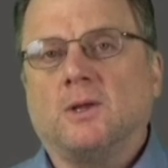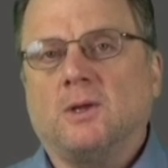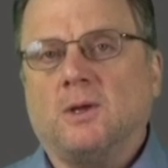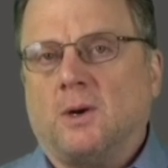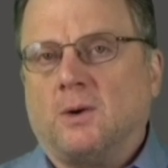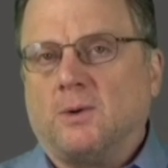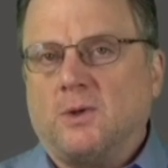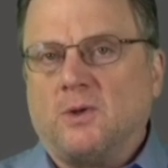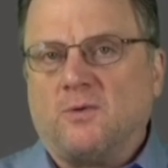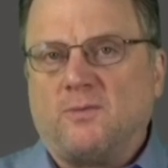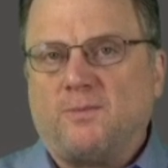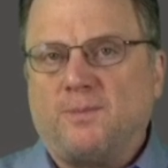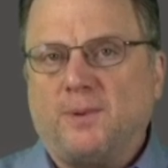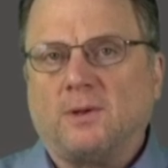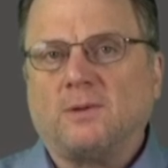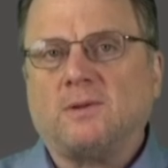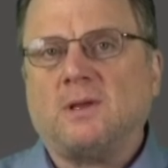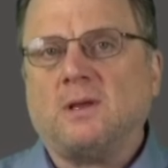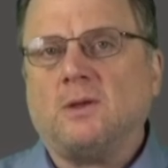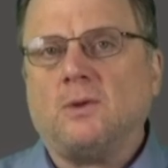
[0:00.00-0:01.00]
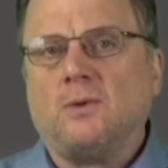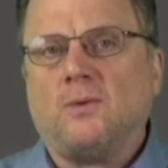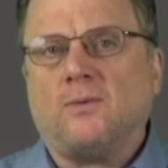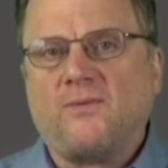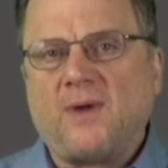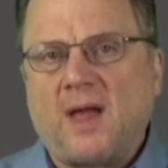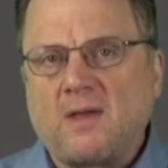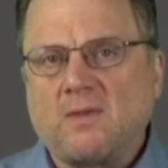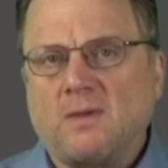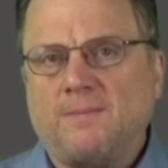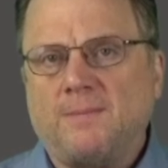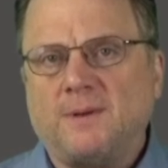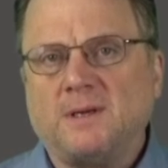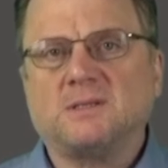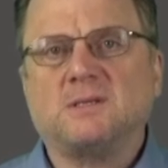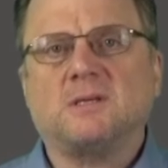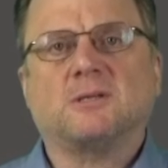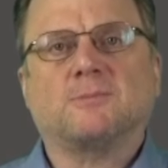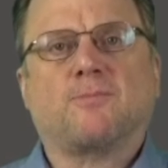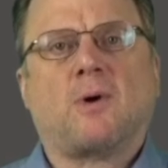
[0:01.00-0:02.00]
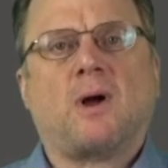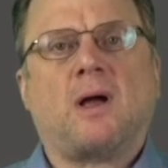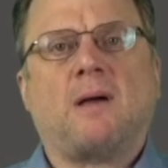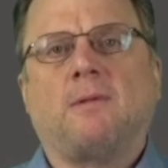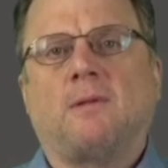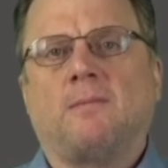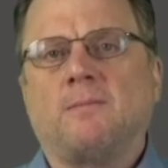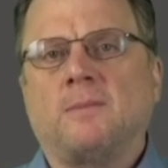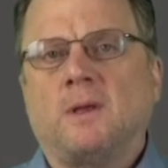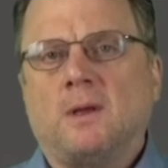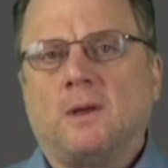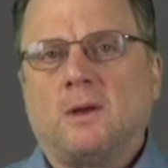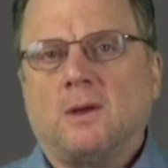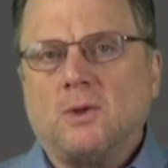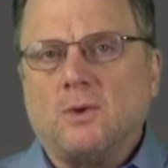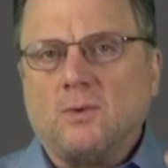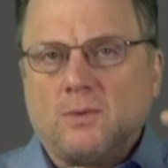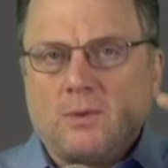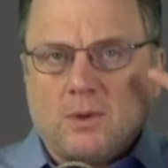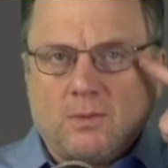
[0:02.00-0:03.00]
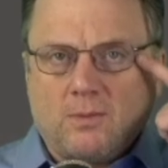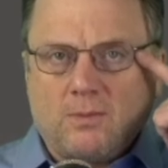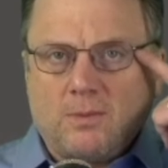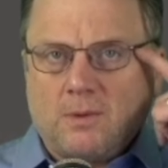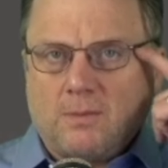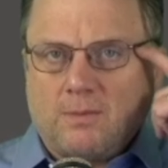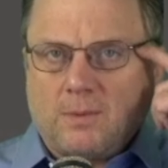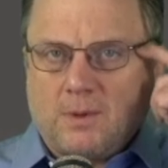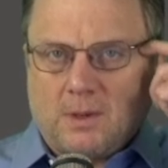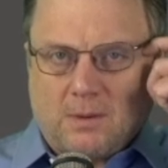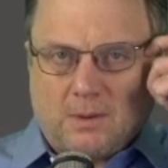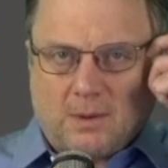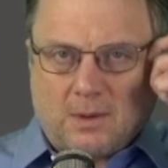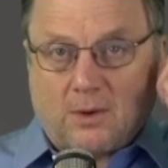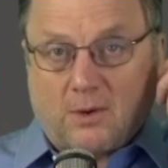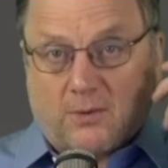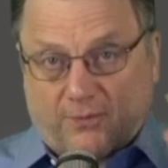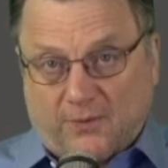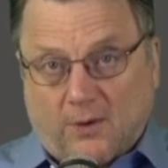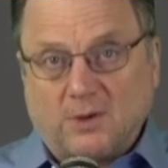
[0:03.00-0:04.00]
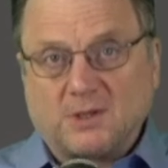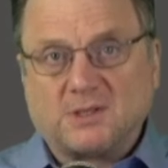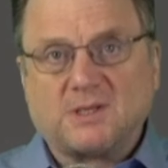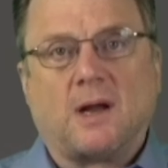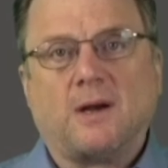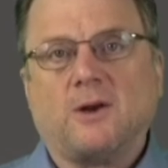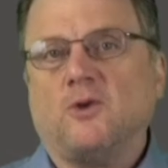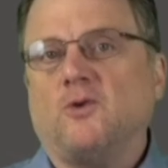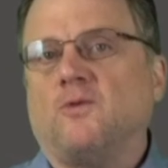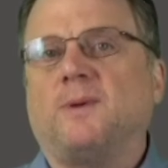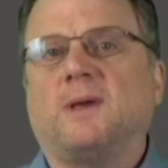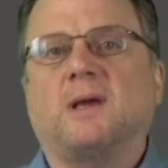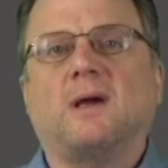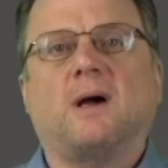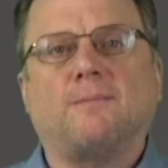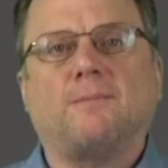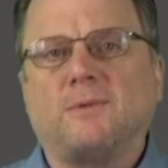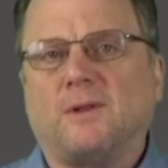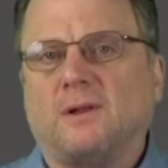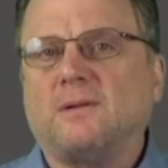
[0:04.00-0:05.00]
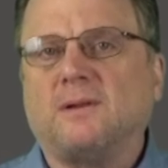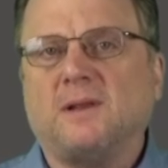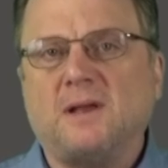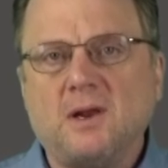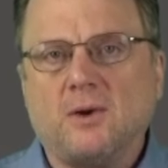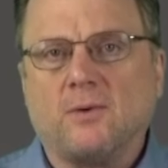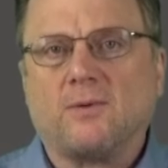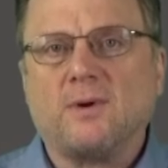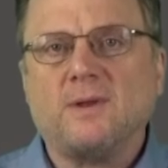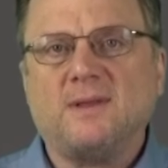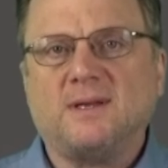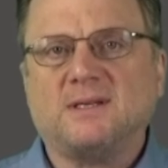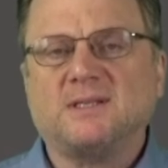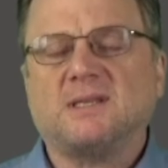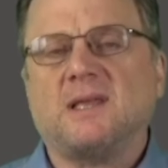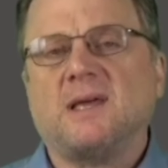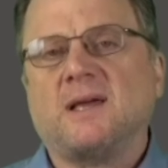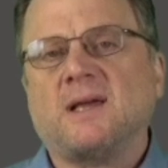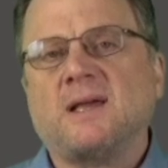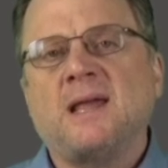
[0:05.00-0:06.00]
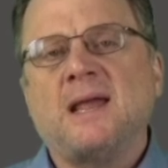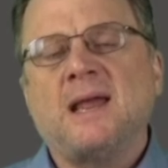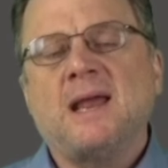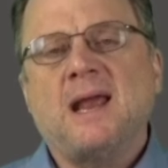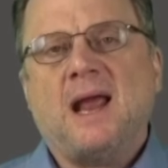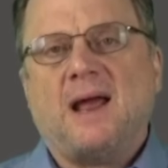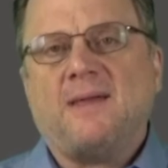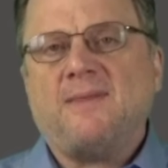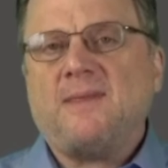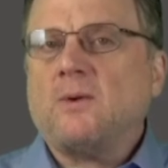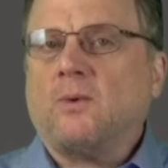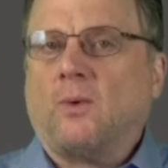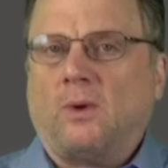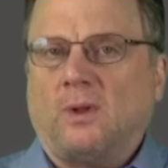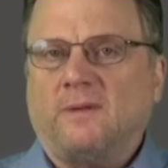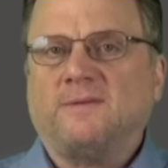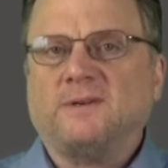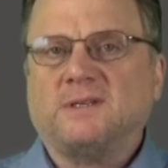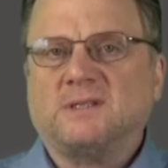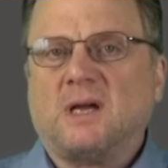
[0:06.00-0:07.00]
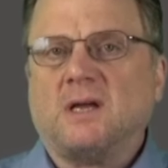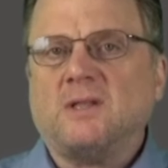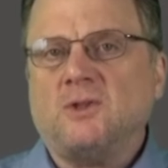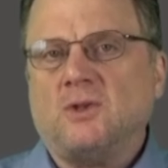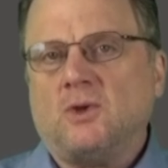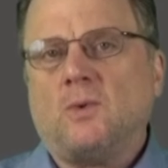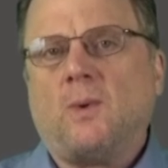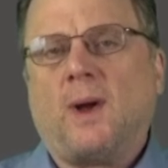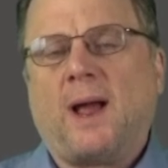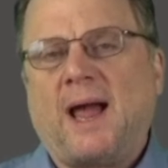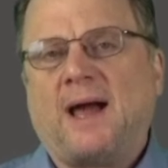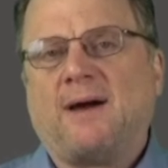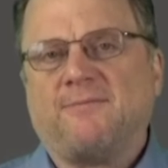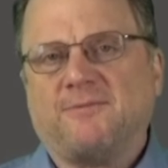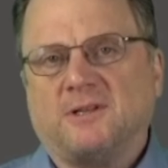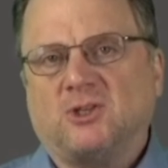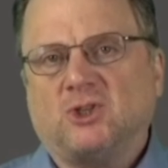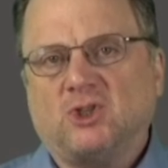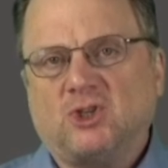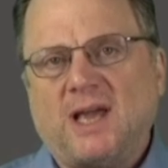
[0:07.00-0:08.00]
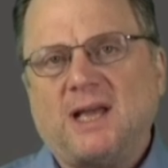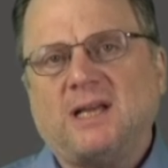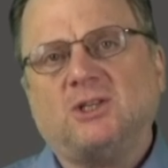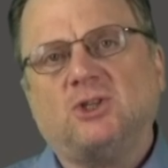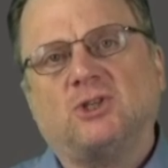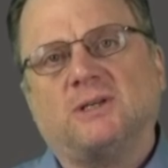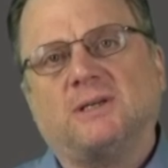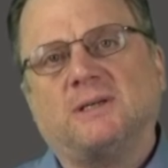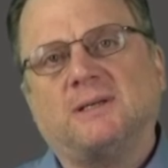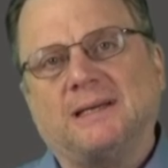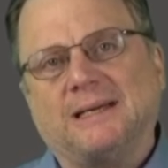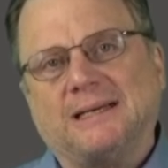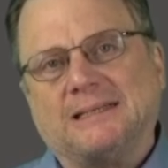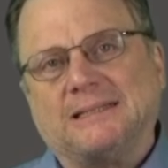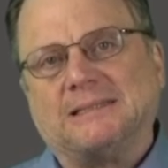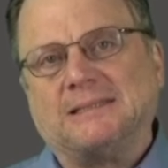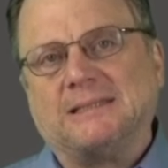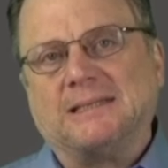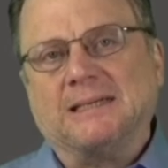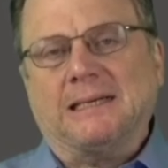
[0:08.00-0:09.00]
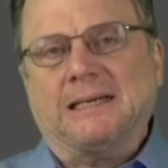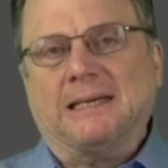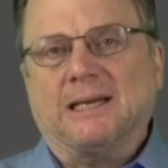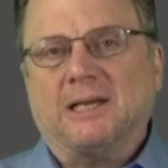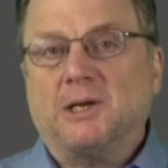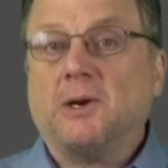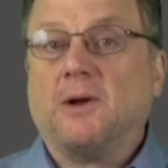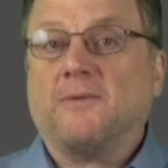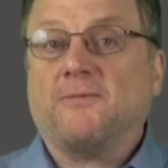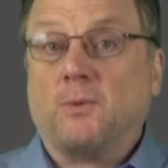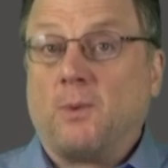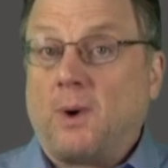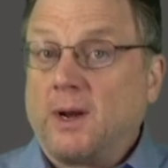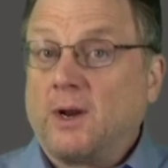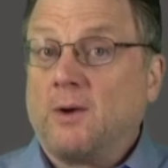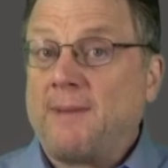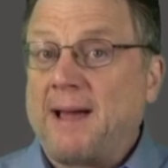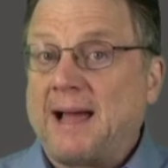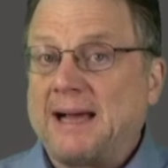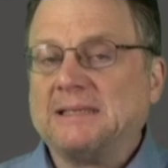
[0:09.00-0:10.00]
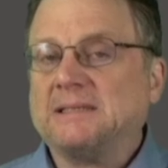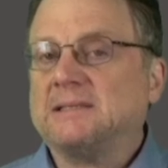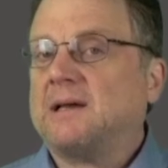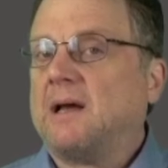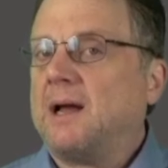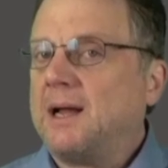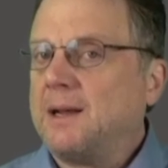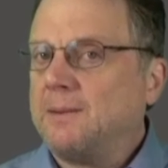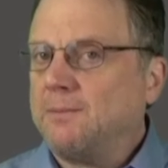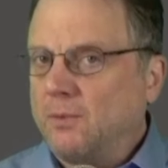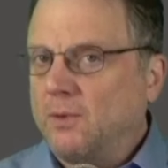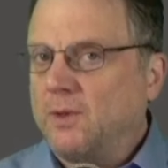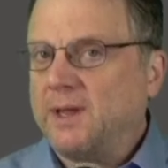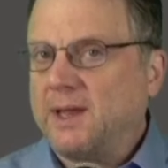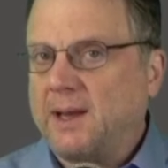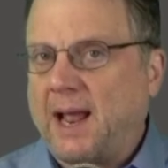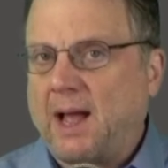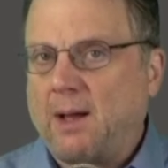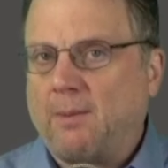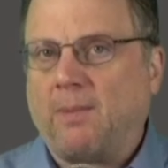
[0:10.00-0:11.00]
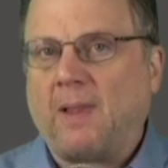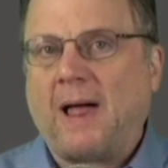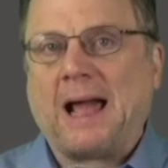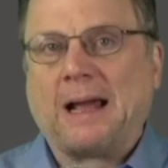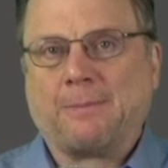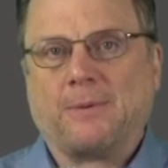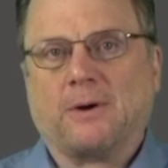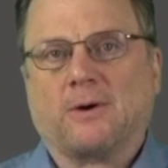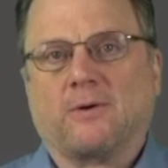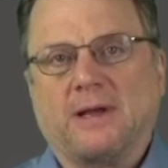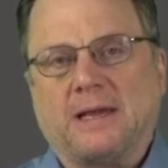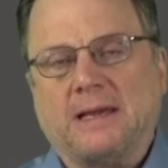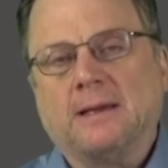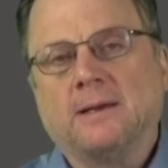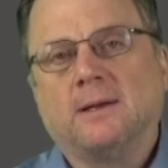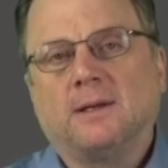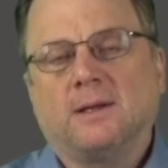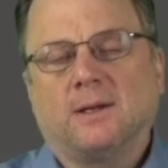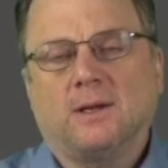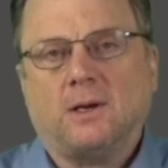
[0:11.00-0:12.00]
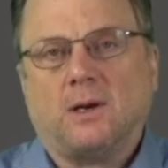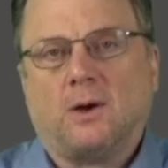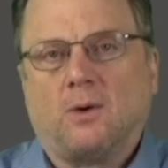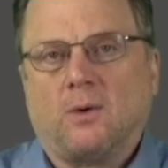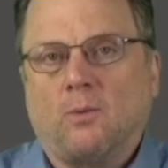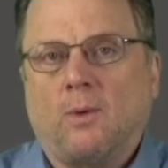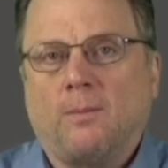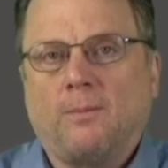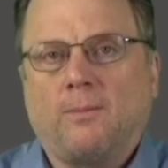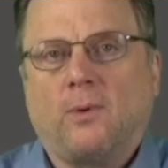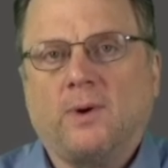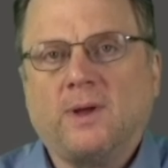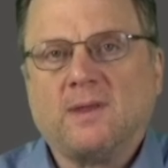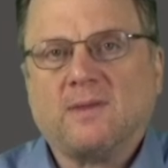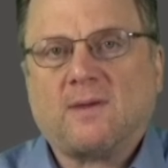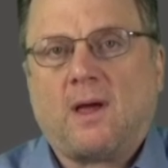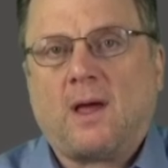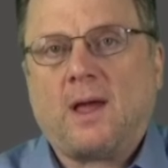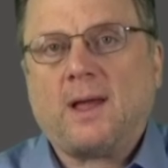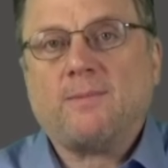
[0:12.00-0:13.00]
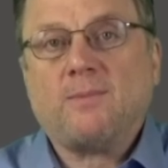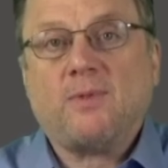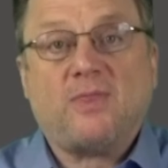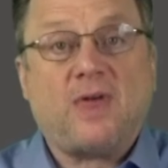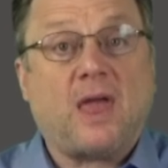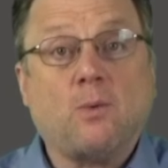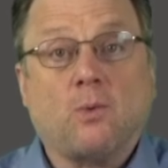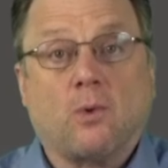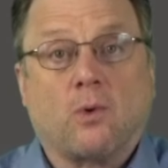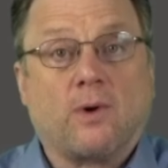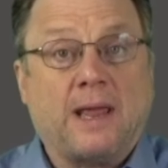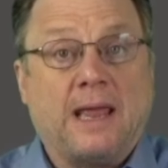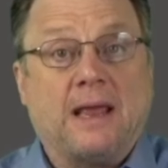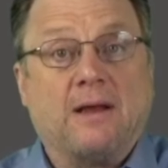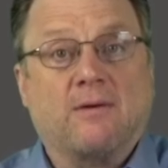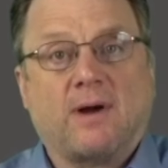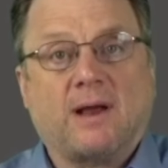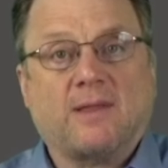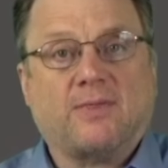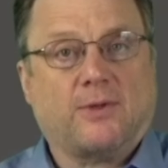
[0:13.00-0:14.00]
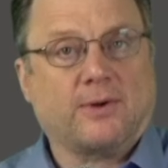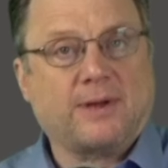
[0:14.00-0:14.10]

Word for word: You know, you've built it, you found a business problem, you you you you know, you're focused on it, you've become the leader in this thing, and then all of a sudden you have to change it. And you know, if you want to go back in time, look at how BlackBerry, you know, at one point in time they were it, right?